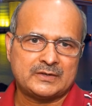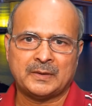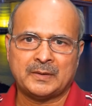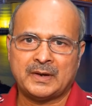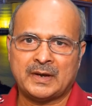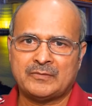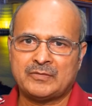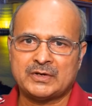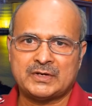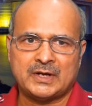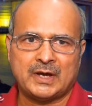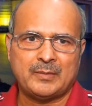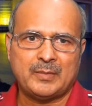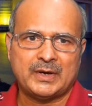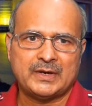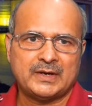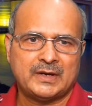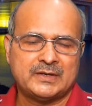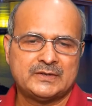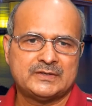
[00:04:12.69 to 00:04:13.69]
Uh, every time
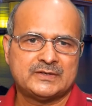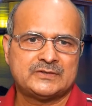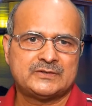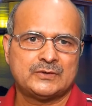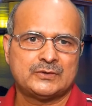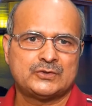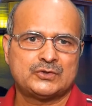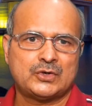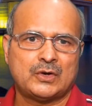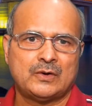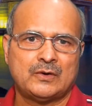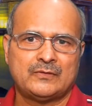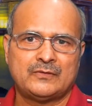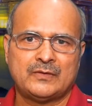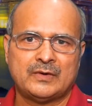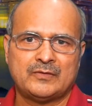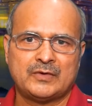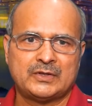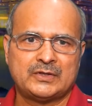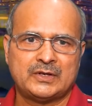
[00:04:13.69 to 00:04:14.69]
I, I just switch off
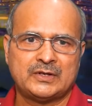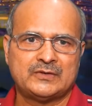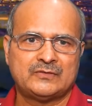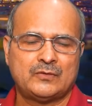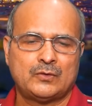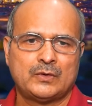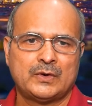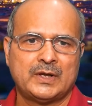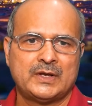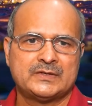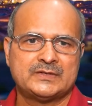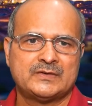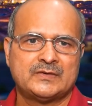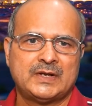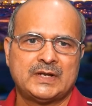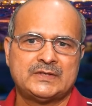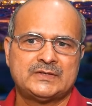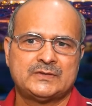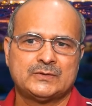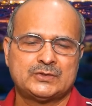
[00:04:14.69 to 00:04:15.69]
every three, four days
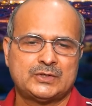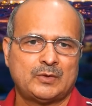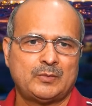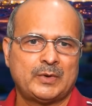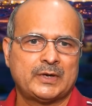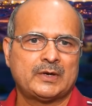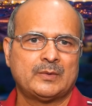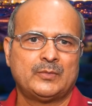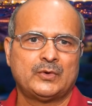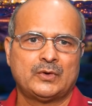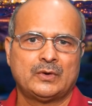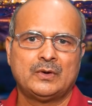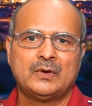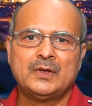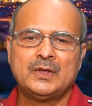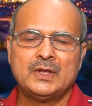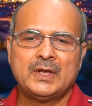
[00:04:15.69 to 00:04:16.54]
and I switch off my computer,